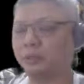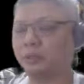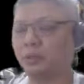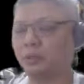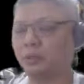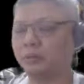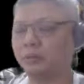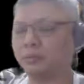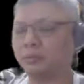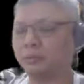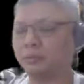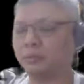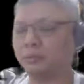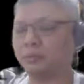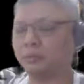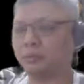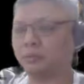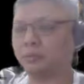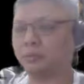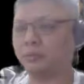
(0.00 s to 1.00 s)
try
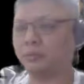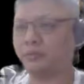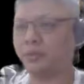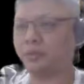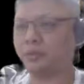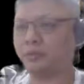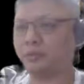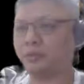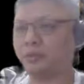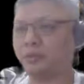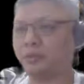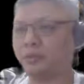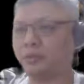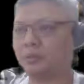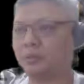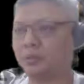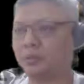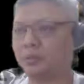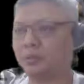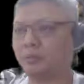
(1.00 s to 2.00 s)
to develop
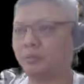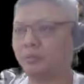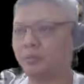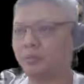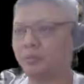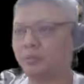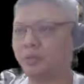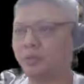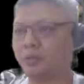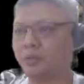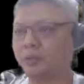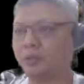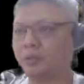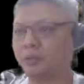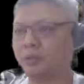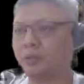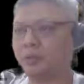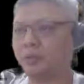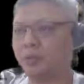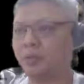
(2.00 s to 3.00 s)
these three
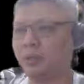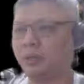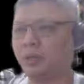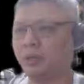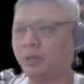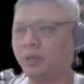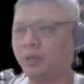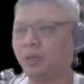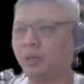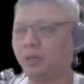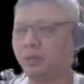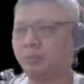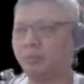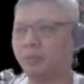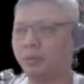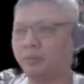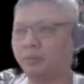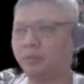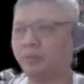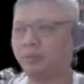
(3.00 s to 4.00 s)
pieces, and
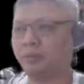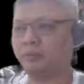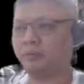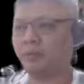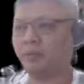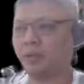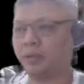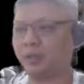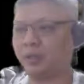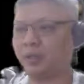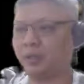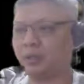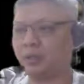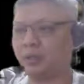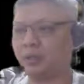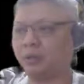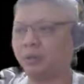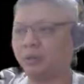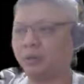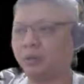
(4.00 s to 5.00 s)
coupled with the fact that
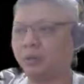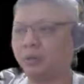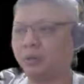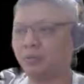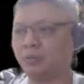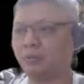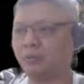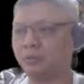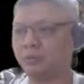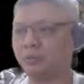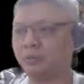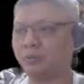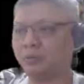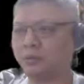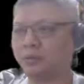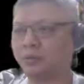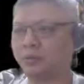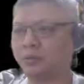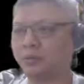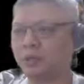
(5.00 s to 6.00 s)
the horse would
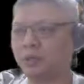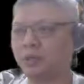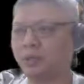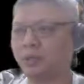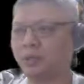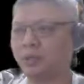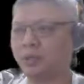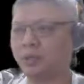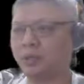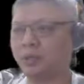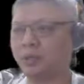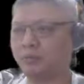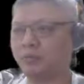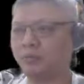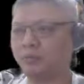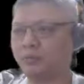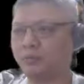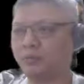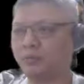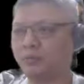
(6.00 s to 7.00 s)
take another
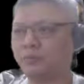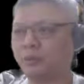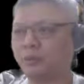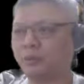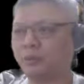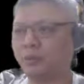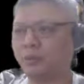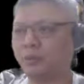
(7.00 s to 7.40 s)
move,